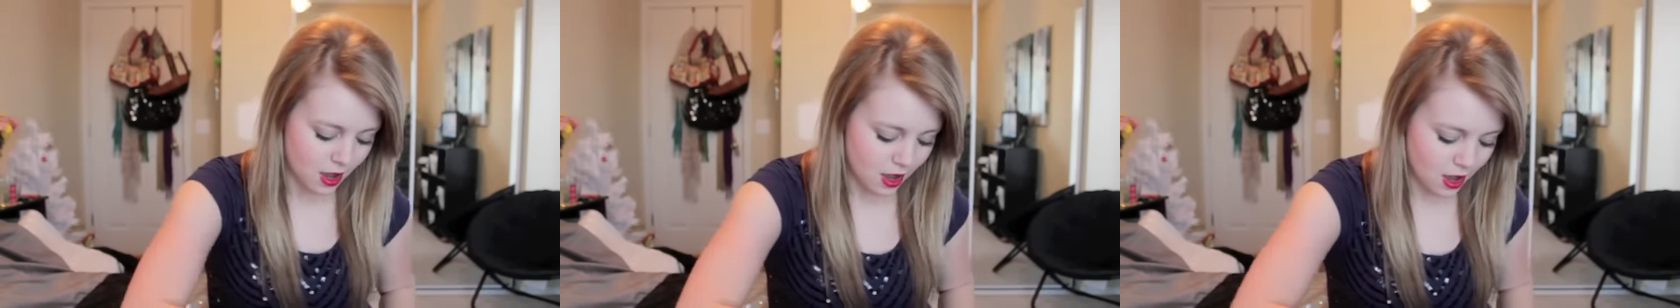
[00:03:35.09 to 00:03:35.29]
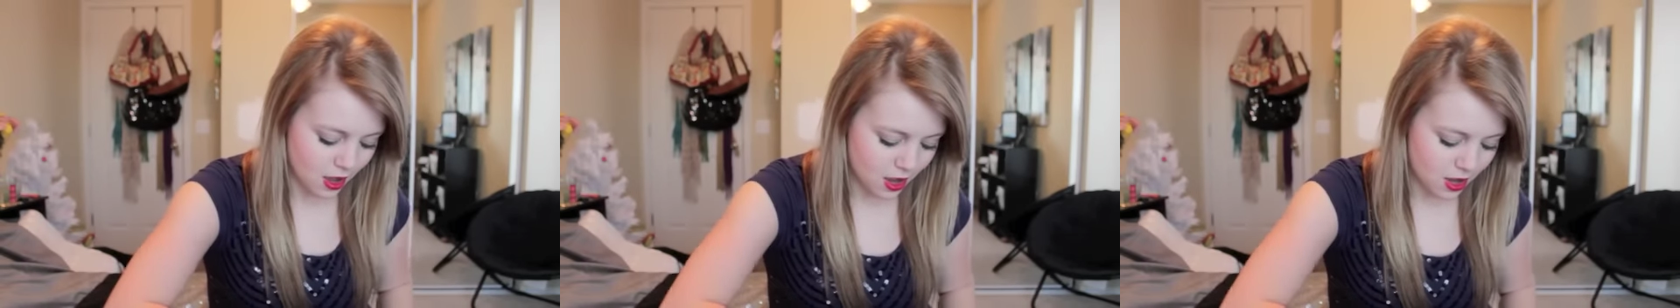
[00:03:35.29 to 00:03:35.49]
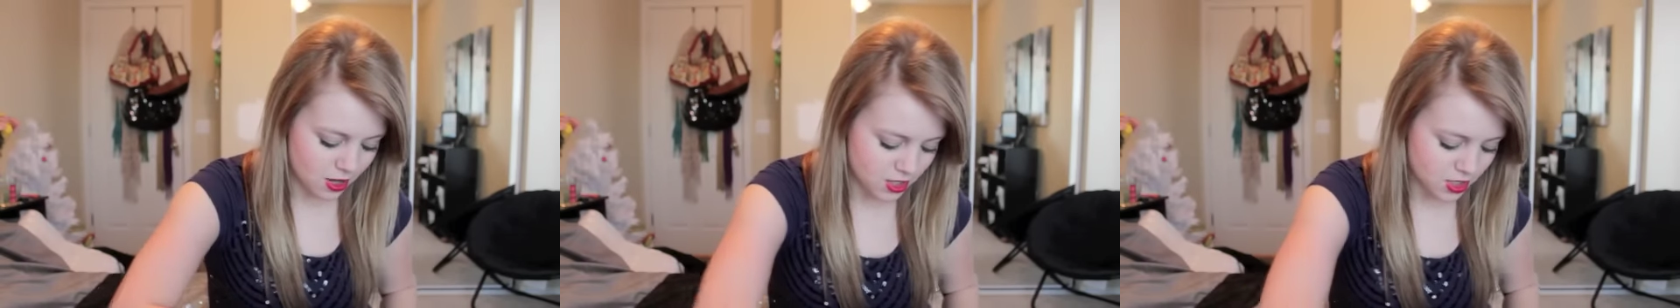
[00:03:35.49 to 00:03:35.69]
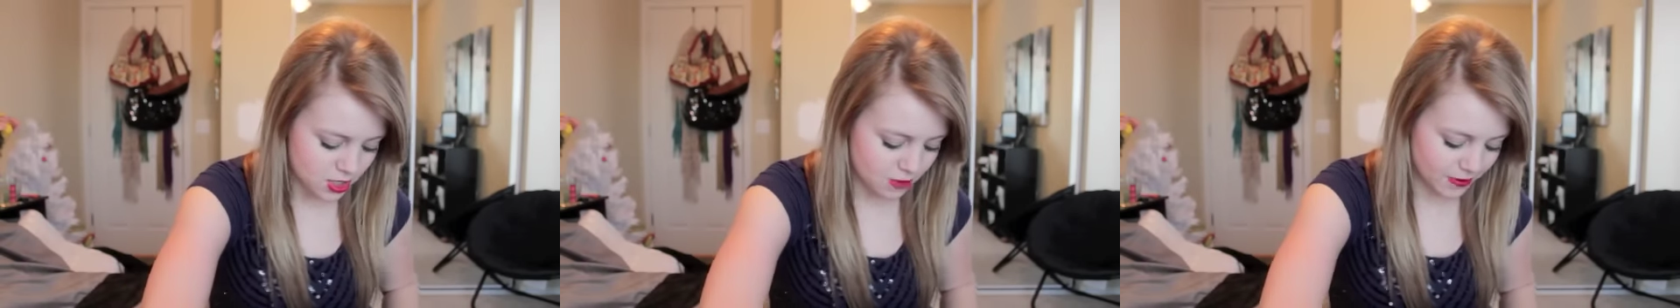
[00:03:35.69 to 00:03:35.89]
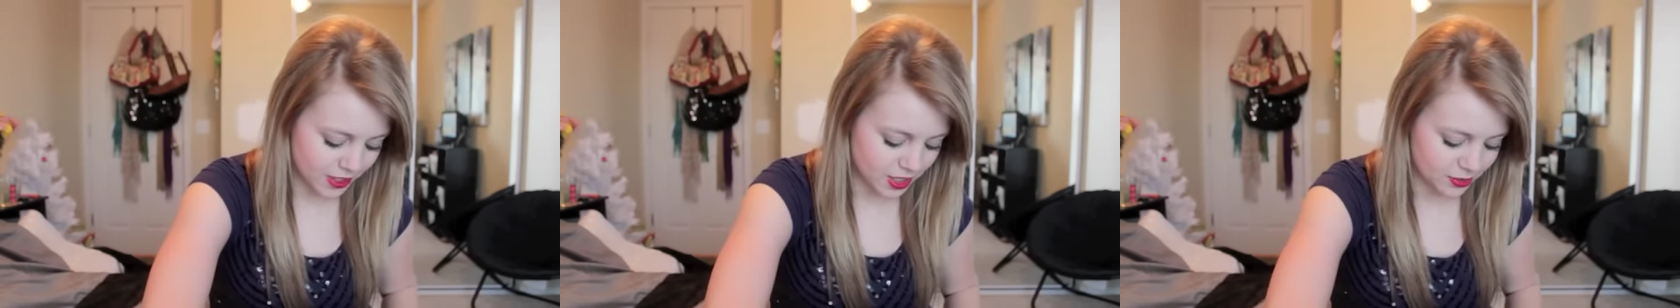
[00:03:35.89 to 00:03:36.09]

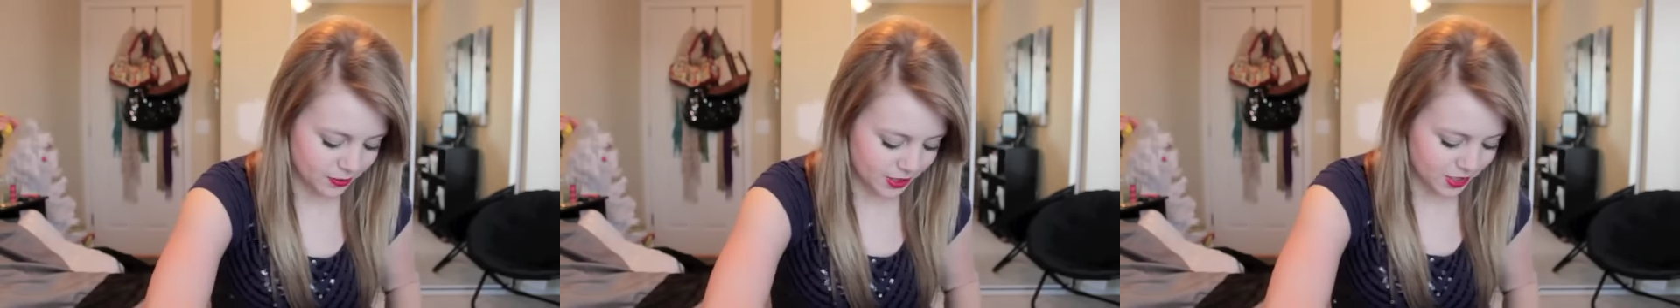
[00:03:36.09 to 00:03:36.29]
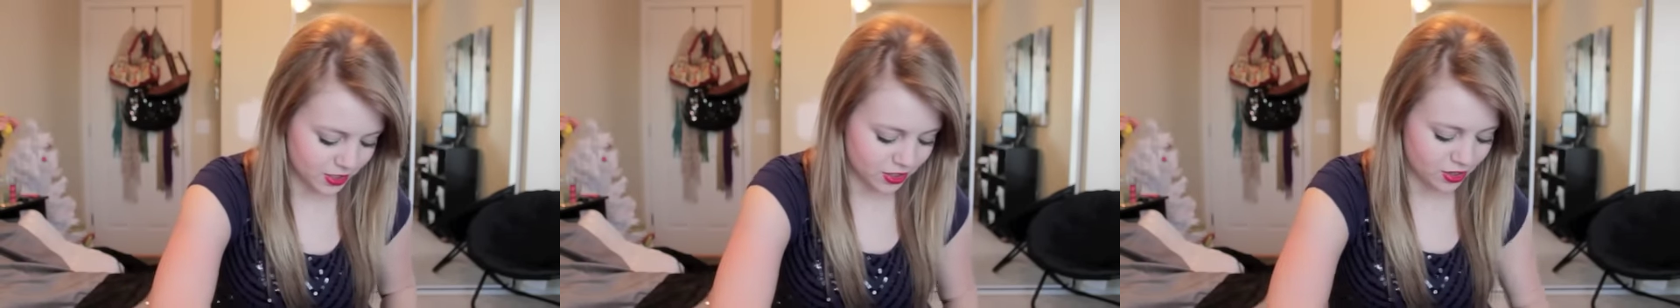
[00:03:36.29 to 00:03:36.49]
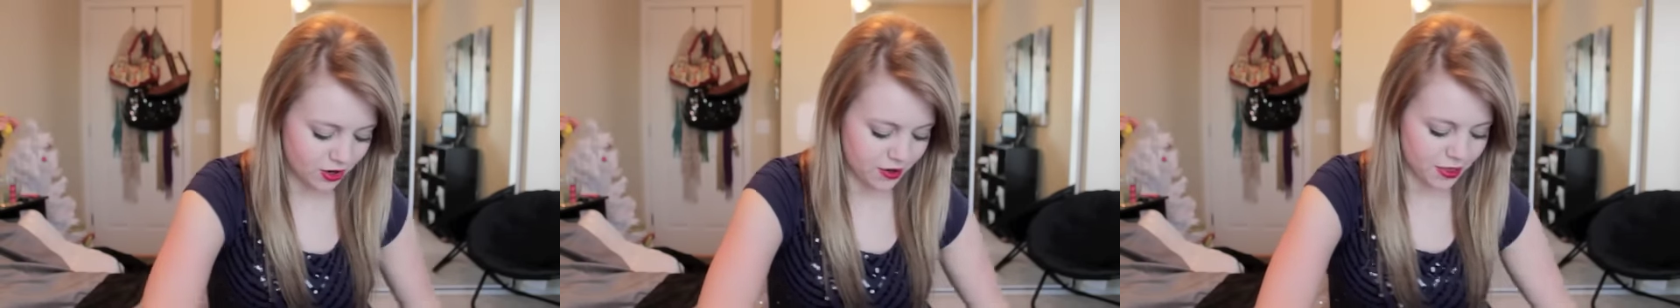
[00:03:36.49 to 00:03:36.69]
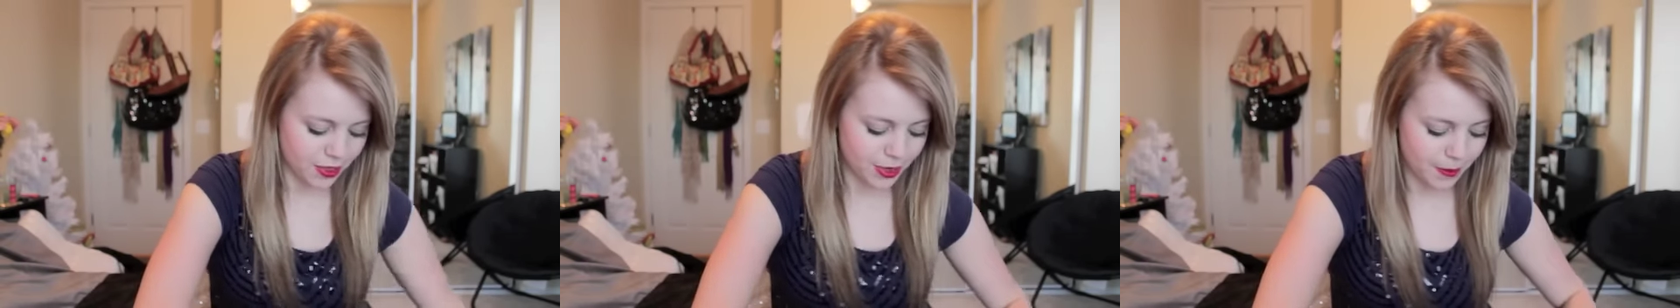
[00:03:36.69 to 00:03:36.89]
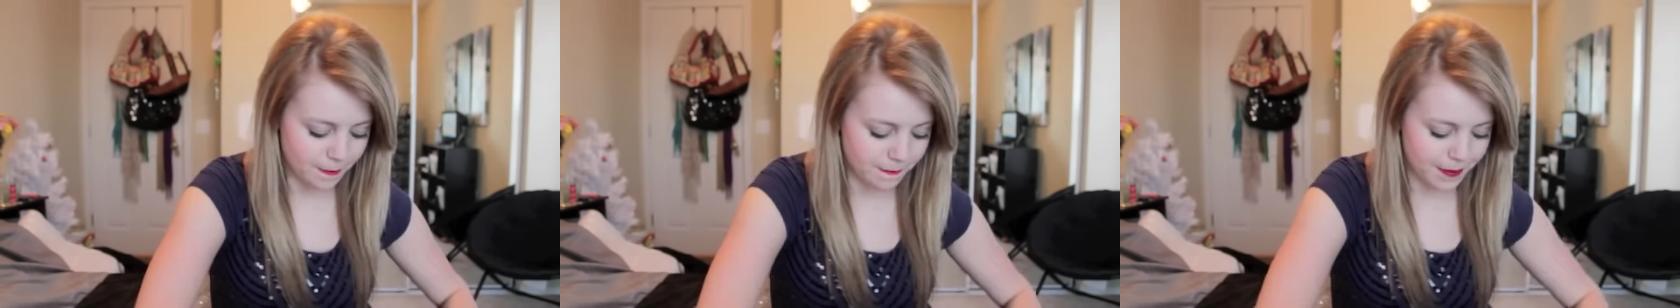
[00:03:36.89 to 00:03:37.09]
I guess we can start
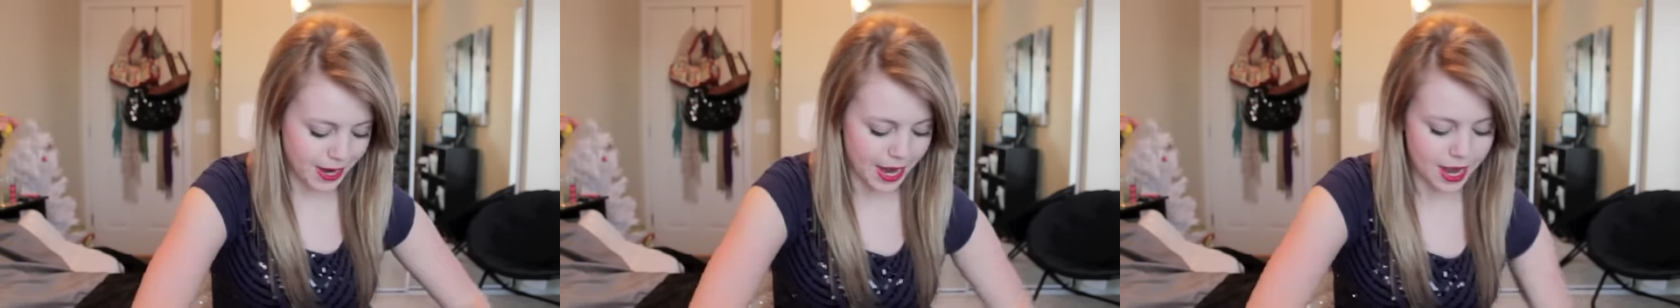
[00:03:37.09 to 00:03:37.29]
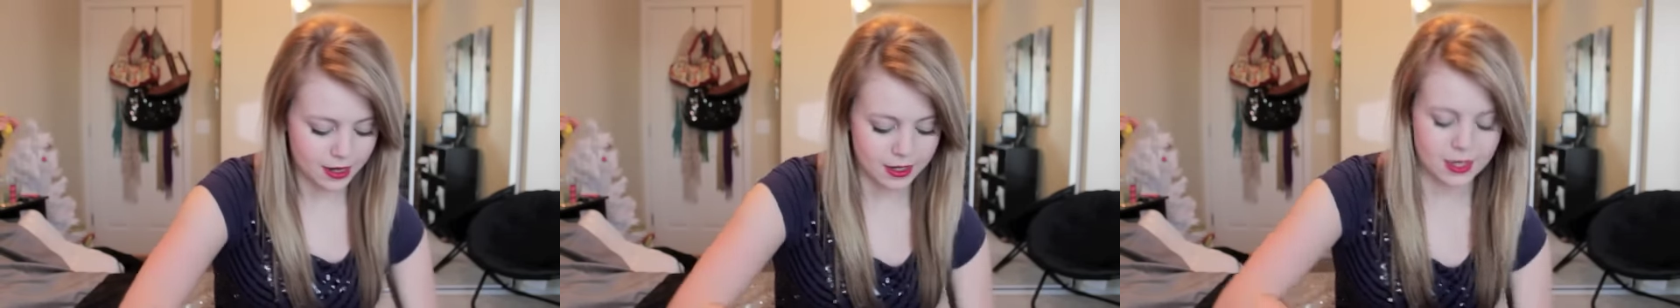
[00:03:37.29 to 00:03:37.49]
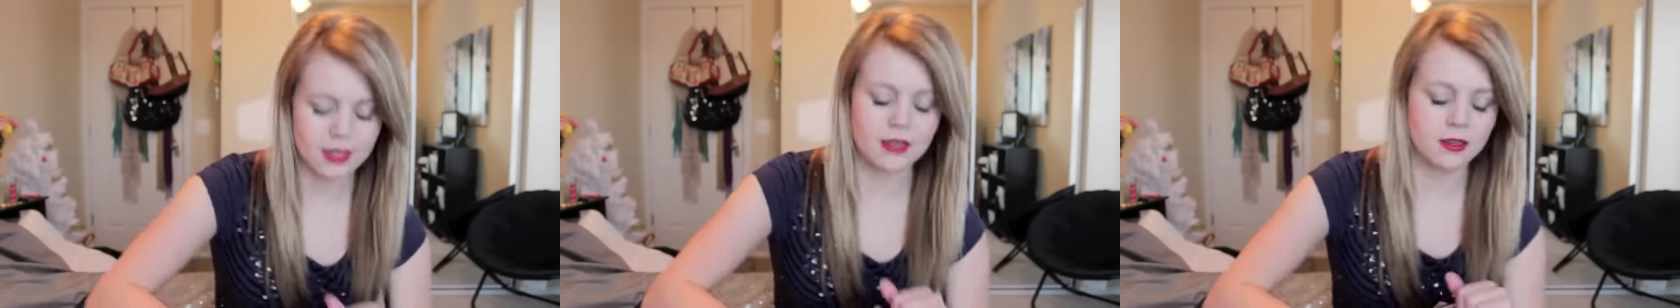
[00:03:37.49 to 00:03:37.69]
in the back.